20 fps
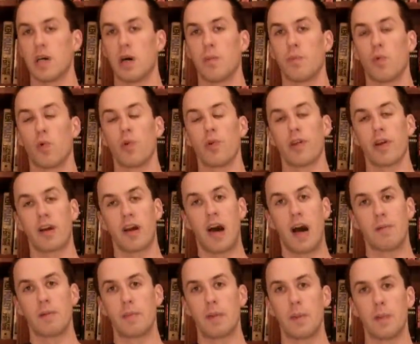on more the
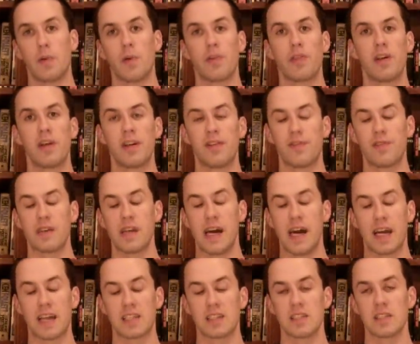common people and their different
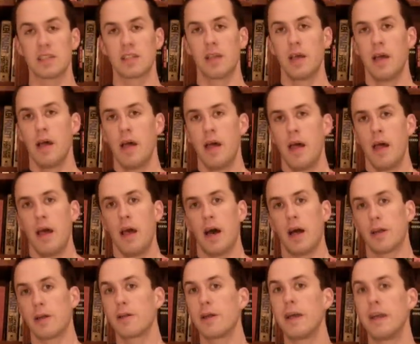actions.
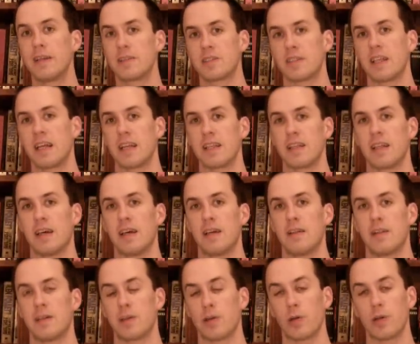Another interesting thing
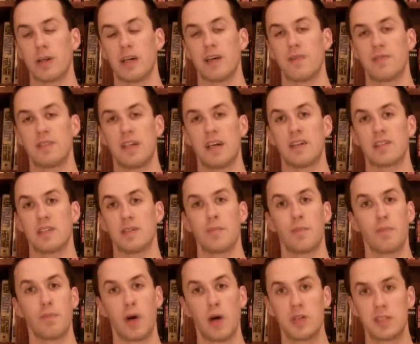that Turtledove does,
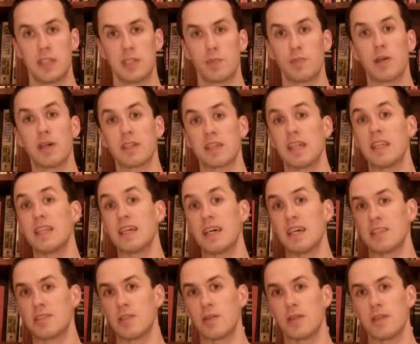and most of his books he
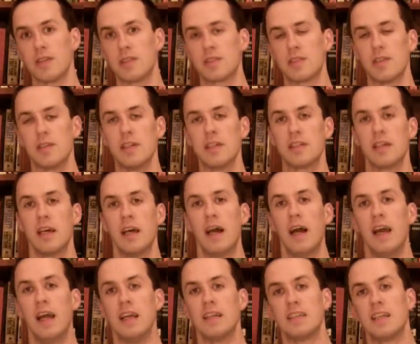does do in this series,
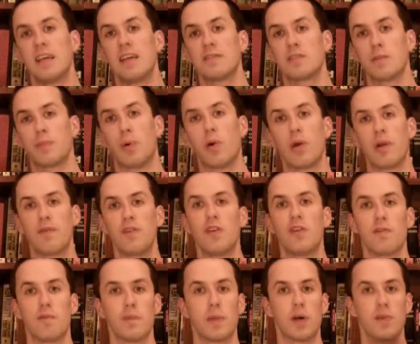is he gives the point of
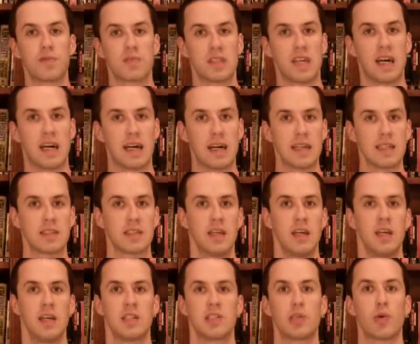view from both sides.
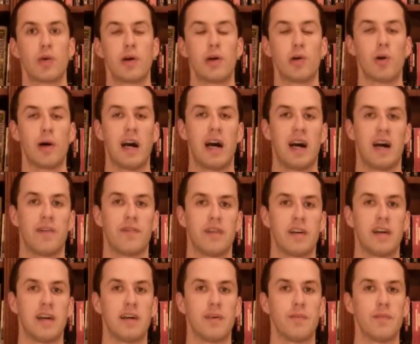So he'll have